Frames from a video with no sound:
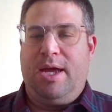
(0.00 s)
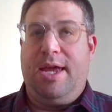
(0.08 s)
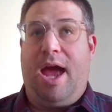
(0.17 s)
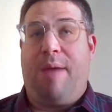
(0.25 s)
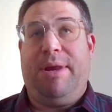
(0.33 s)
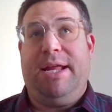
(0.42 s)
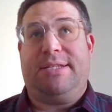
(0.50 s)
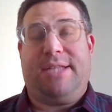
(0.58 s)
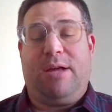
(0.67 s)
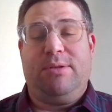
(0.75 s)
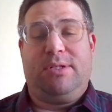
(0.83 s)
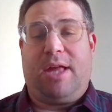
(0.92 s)
Yeah, I mean, it
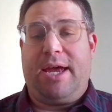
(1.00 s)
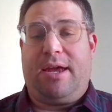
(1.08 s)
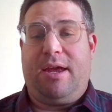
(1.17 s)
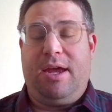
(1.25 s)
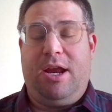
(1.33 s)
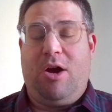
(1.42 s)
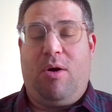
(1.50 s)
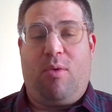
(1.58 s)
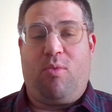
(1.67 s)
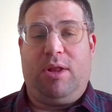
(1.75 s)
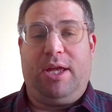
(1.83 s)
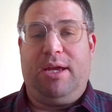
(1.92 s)
sounds like,
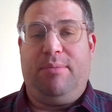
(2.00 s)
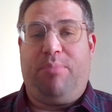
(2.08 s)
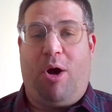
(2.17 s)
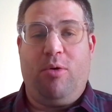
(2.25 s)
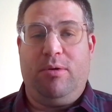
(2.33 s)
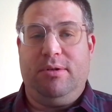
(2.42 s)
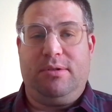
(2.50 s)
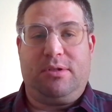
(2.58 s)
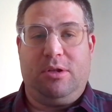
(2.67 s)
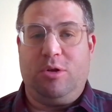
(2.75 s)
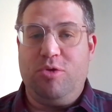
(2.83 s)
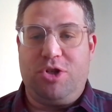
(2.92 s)
a really potent
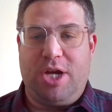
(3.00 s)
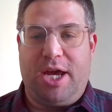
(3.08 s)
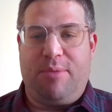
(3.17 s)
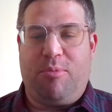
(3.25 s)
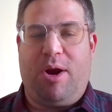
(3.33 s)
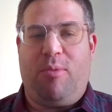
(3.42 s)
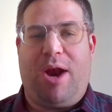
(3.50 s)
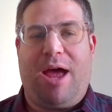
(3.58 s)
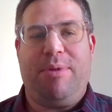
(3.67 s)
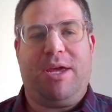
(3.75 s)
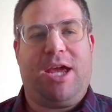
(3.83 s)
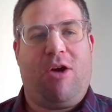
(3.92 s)
solution. What
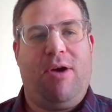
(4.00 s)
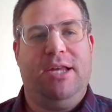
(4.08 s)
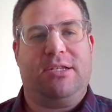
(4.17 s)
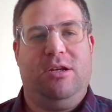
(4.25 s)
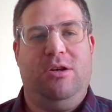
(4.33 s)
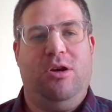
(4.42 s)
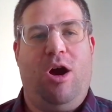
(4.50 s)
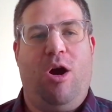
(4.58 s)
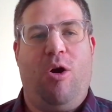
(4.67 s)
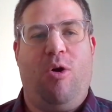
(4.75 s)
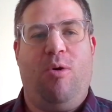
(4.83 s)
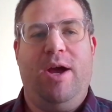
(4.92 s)
I'd be curious to
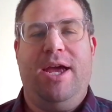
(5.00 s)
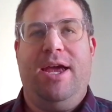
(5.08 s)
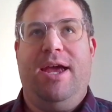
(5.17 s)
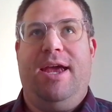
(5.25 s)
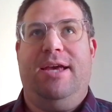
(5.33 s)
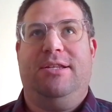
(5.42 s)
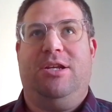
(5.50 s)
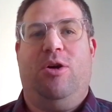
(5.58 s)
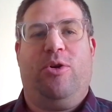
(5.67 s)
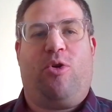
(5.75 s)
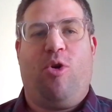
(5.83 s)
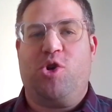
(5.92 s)
know is,
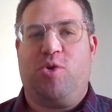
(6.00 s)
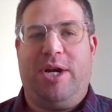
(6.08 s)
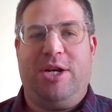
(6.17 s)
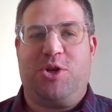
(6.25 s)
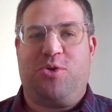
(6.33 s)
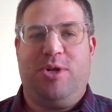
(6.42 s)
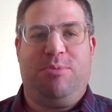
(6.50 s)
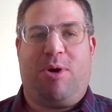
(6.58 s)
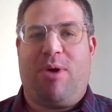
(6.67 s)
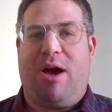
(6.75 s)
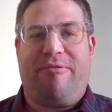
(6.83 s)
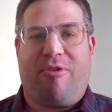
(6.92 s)
the grocery industry has
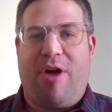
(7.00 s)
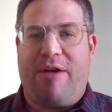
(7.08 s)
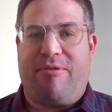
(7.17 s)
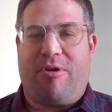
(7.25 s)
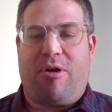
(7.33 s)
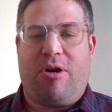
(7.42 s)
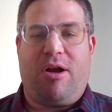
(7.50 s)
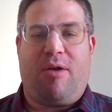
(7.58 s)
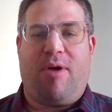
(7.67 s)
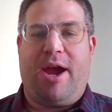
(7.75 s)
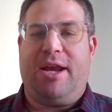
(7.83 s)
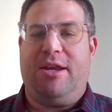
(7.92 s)
been around forever,
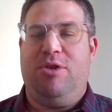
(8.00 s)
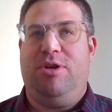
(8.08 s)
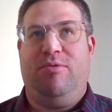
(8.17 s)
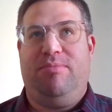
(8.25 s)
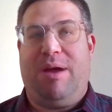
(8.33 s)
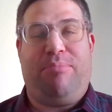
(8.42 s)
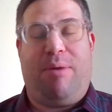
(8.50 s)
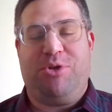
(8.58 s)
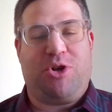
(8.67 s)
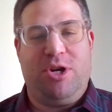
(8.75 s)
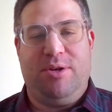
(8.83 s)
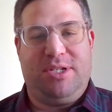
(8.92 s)
right? You do get, I'm
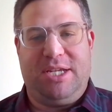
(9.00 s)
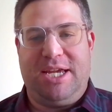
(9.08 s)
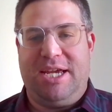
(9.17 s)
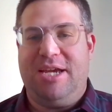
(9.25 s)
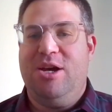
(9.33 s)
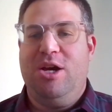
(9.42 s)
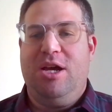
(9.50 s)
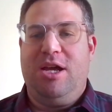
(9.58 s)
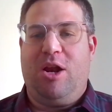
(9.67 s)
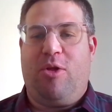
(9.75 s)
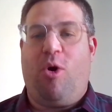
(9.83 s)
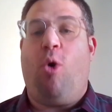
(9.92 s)
sure you see,
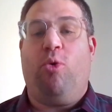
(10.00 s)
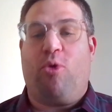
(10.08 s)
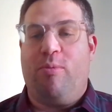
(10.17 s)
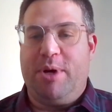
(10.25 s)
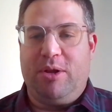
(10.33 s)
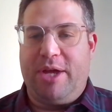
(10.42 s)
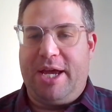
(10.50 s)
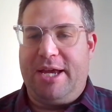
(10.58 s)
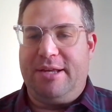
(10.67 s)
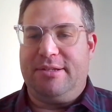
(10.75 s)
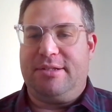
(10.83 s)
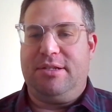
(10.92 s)
the older
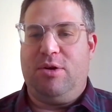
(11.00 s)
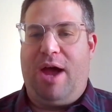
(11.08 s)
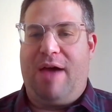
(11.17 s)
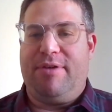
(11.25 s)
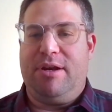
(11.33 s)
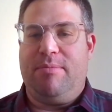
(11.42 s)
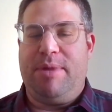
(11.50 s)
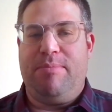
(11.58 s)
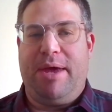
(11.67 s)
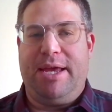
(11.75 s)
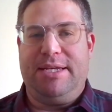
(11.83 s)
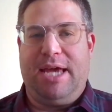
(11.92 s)
buildings, having to be
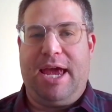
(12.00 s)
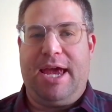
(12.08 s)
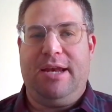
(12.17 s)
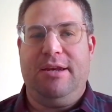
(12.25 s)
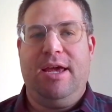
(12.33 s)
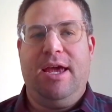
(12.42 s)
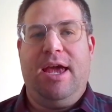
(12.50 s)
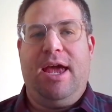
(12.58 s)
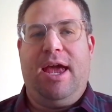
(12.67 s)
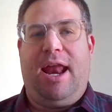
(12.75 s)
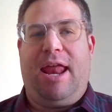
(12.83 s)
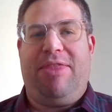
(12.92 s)
maintained.
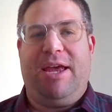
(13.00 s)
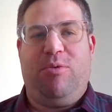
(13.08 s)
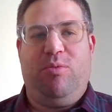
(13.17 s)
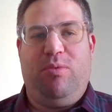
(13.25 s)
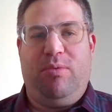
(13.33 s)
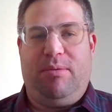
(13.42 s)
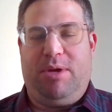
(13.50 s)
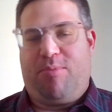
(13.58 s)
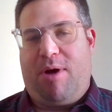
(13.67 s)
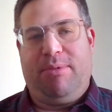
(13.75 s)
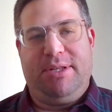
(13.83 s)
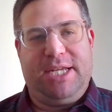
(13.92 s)
And I think you're
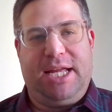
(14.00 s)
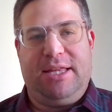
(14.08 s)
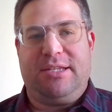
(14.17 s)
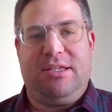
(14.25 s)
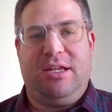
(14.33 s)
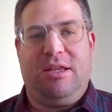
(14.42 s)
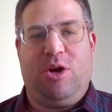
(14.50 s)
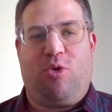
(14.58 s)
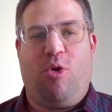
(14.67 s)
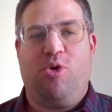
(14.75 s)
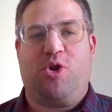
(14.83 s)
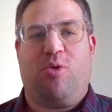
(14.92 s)
probably seeing this, the
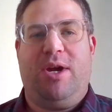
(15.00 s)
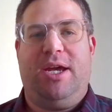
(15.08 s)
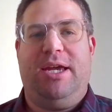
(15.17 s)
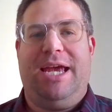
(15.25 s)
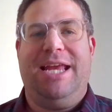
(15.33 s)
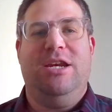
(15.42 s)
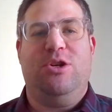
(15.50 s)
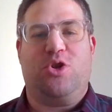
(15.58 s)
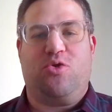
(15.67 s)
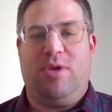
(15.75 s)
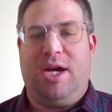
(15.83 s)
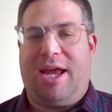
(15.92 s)
grocery
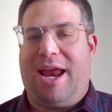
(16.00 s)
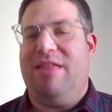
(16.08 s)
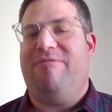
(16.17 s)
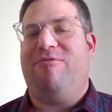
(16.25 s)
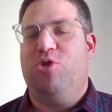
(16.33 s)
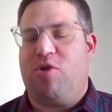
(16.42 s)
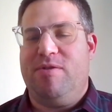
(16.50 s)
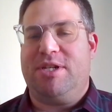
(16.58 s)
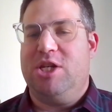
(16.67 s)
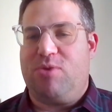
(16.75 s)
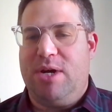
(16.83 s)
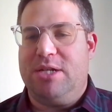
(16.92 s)
industry and kind of the food service
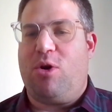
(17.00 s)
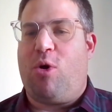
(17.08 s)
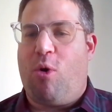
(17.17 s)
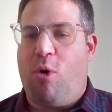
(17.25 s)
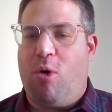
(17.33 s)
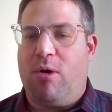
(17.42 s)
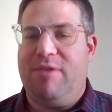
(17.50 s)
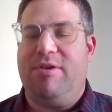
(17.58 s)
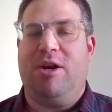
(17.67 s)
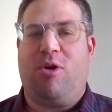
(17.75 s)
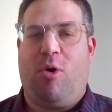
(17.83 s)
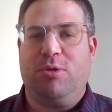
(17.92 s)
industry as a whole,
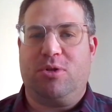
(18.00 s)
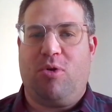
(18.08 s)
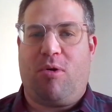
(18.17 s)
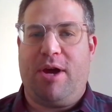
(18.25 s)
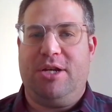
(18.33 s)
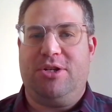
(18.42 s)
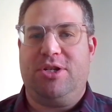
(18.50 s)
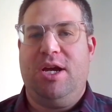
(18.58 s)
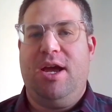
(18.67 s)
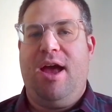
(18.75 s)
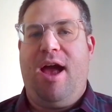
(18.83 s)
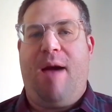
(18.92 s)
even in cold storage,
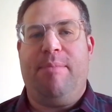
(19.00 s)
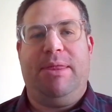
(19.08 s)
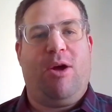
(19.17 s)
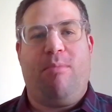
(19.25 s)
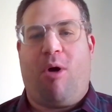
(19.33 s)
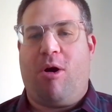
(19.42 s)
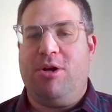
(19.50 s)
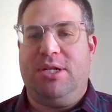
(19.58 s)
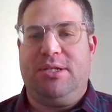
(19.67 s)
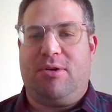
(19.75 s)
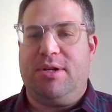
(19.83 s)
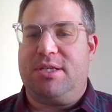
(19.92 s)
I mean, their
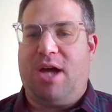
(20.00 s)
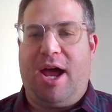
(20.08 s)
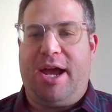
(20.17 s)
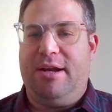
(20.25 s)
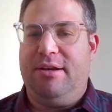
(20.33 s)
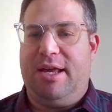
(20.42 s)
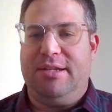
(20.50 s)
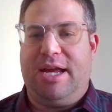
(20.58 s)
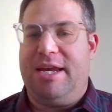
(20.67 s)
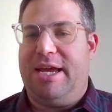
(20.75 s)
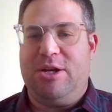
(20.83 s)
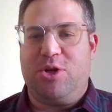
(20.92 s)
margins are as tight as
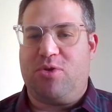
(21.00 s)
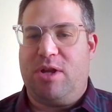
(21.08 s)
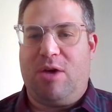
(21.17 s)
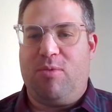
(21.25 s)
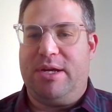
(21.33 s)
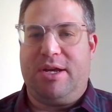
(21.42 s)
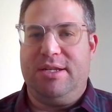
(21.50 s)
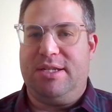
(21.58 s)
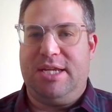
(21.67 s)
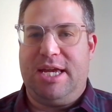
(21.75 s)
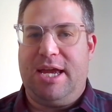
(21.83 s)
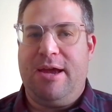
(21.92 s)
any industry that we can
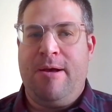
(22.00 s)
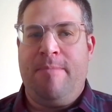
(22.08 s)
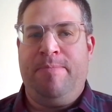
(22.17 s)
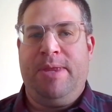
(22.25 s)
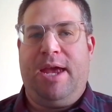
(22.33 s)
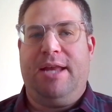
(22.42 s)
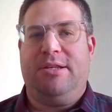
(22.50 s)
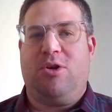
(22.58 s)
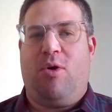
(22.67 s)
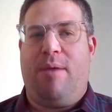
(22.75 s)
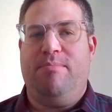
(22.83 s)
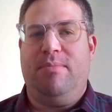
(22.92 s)
see. And
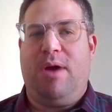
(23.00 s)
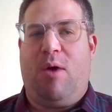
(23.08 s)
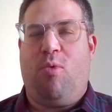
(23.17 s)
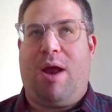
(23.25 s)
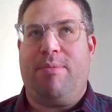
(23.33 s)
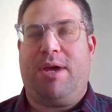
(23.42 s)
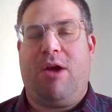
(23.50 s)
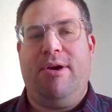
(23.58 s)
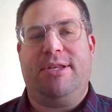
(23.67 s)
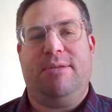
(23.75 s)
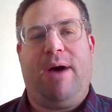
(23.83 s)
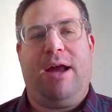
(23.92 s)
so what I'm
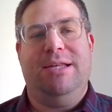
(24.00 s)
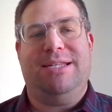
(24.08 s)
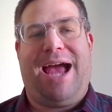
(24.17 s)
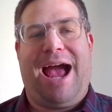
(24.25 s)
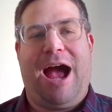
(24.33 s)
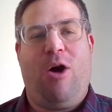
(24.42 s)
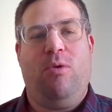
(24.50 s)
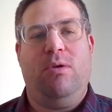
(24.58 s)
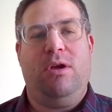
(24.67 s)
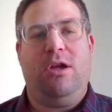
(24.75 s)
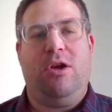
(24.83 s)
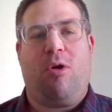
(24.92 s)
curious about is
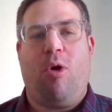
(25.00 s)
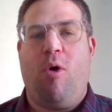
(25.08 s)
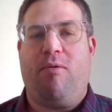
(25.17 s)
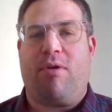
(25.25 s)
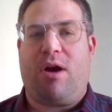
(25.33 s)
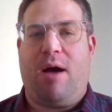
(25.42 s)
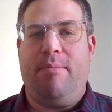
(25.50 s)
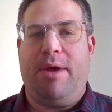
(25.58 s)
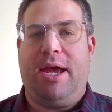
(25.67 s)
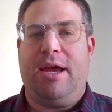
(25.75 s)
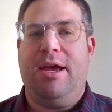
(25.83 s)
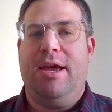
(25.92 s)
how you're
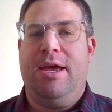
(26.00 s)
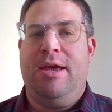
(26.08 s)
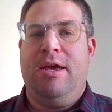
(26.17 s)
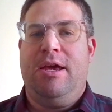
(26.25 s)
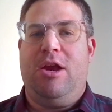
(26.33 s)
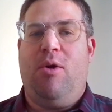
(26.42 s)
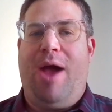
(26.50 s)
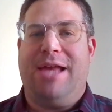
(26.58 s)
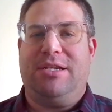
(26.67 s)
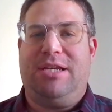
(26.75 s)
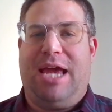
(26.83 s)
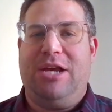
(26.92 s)
overcoming,
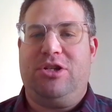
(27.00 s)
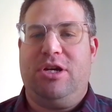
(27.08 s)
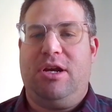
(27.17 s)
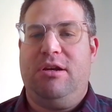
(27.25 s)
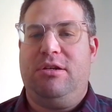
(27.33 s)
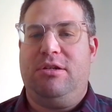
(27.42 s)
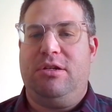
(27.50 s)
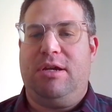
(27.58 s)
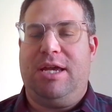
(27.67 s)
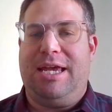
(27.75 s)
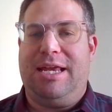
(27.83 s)
hesitation to